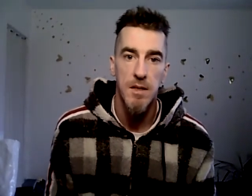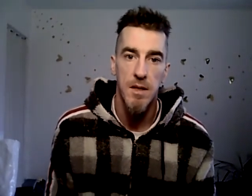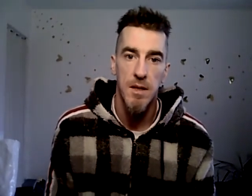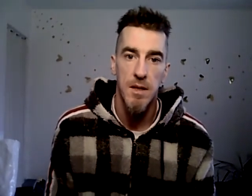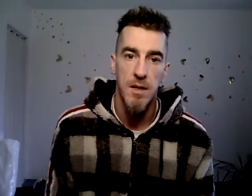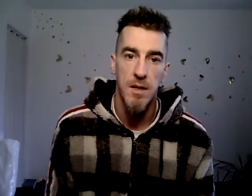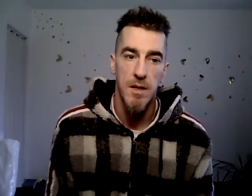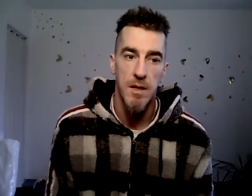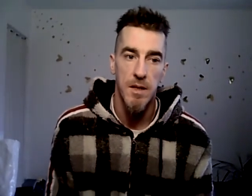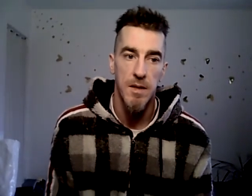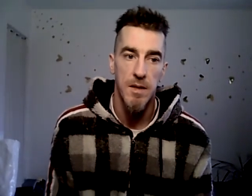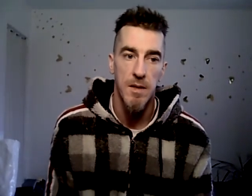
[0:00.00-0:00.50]

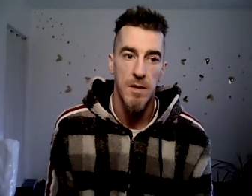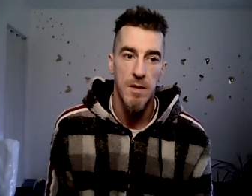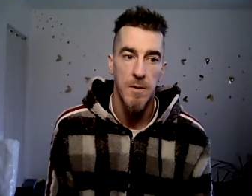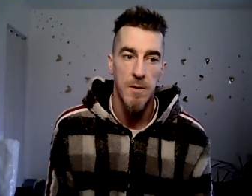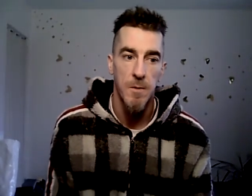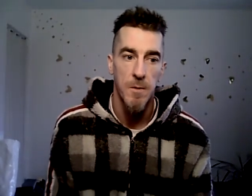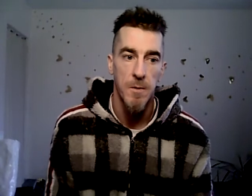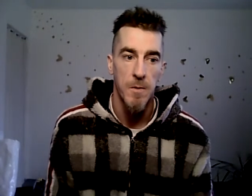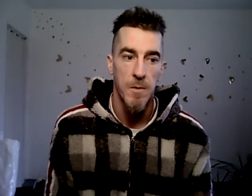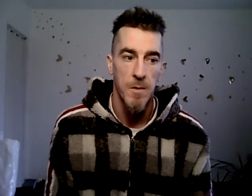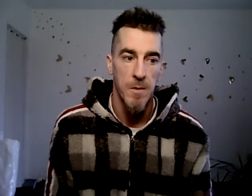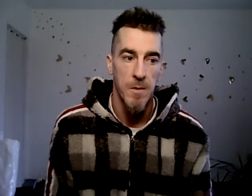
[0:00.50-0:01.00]

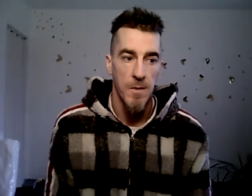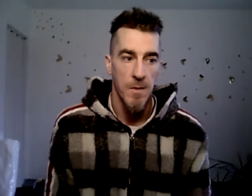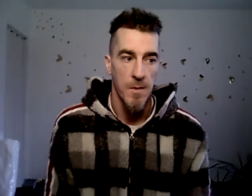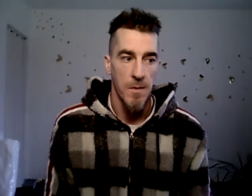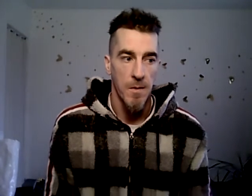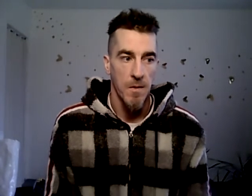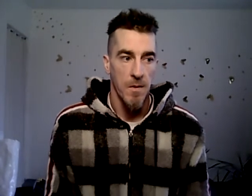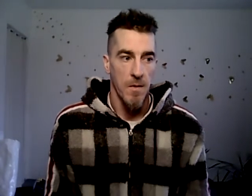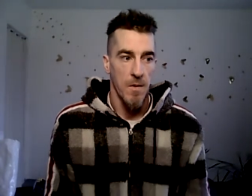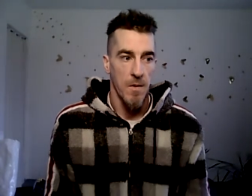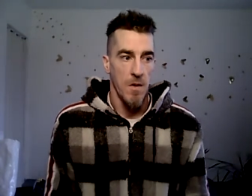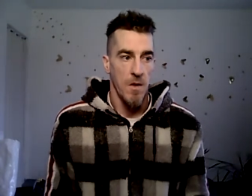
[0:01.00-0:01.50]

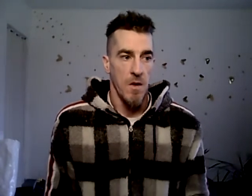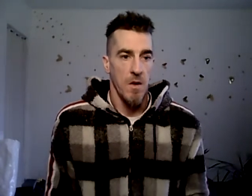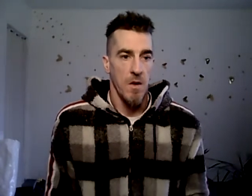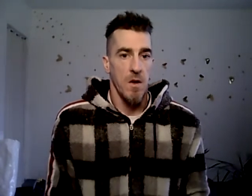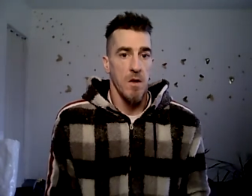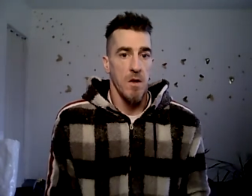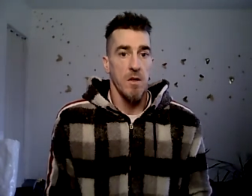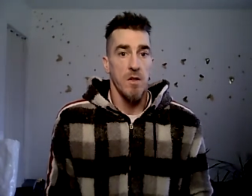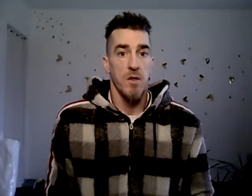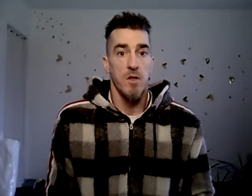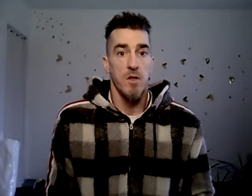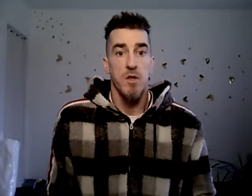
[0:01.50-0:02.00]

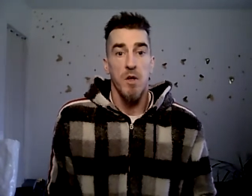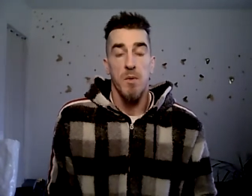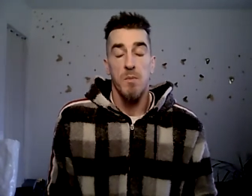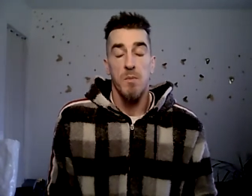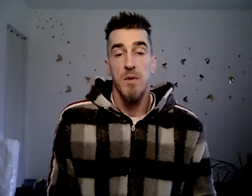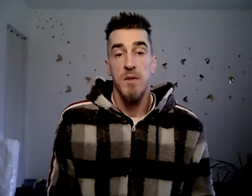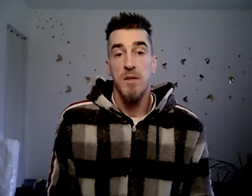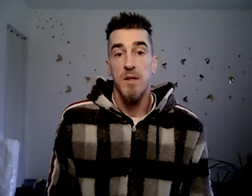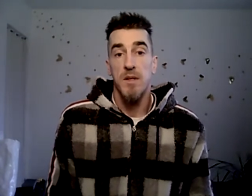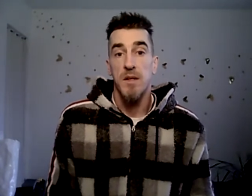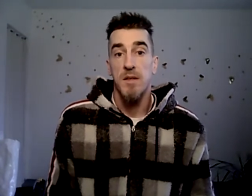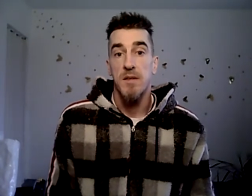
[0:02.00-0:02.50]
to
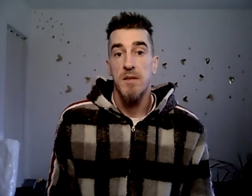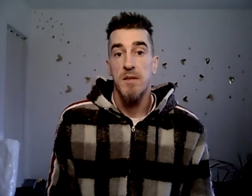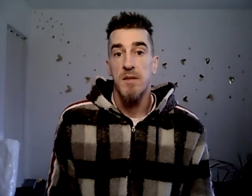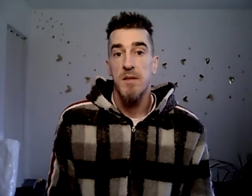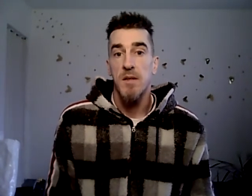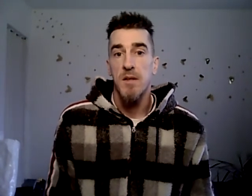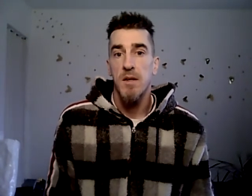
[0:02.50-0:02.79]
someone that